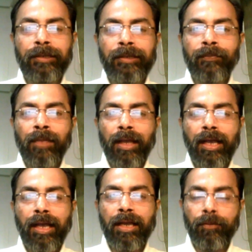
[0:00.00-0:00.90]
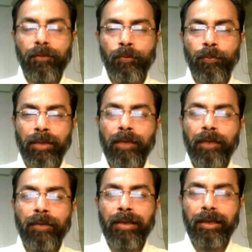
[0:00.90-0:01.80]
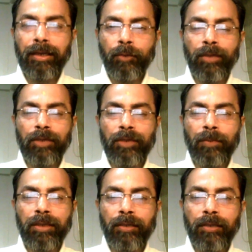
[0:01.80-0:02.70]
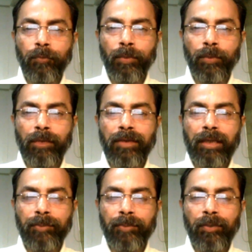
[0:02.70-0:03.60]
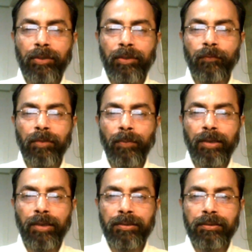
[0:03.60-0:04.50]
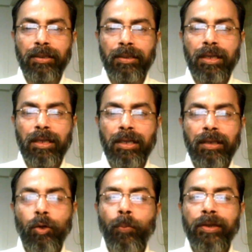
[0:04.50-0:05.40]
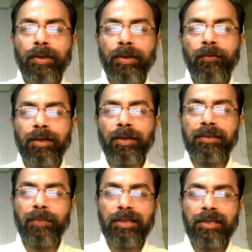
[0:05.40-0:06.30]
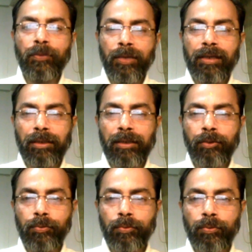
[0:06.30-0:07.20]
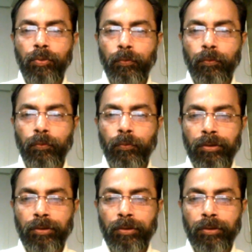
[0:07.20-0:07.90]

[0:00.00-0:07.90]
And if you believe in active management and if you believe in capability of fund manager, then open-ended fund is the best vehicle to go for.